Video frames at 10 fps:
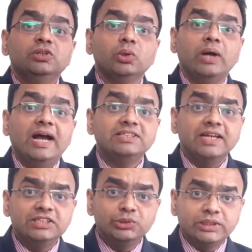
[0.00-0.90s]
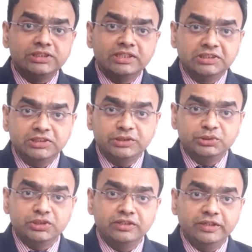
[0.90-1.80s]
So as an education
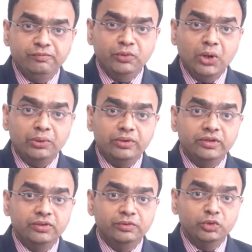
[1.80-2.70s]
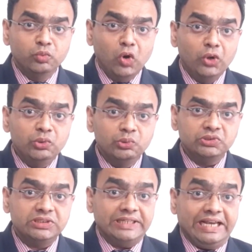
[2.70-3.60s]
institution, if you want to
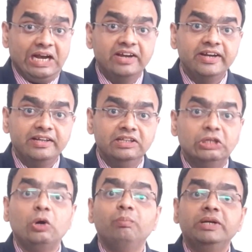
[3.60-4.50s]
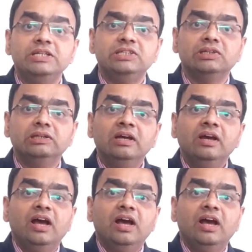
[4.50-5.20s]
stay ahead in the competition,